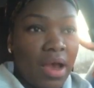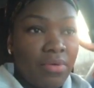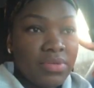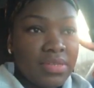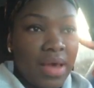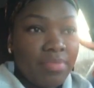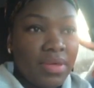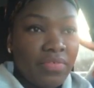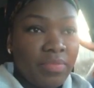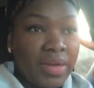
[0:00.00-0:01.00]
I was
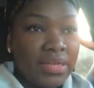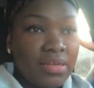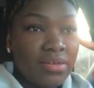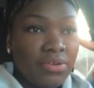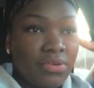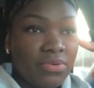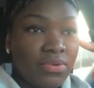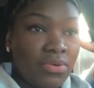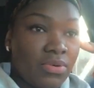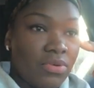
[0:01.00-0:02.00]
happy. Everybody
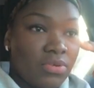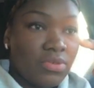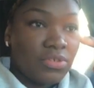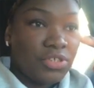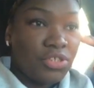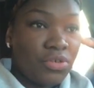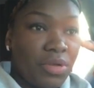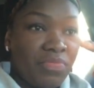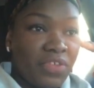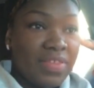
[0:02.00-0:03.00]
showed
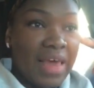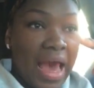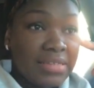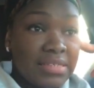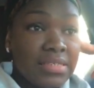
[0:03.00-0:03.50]
up for that.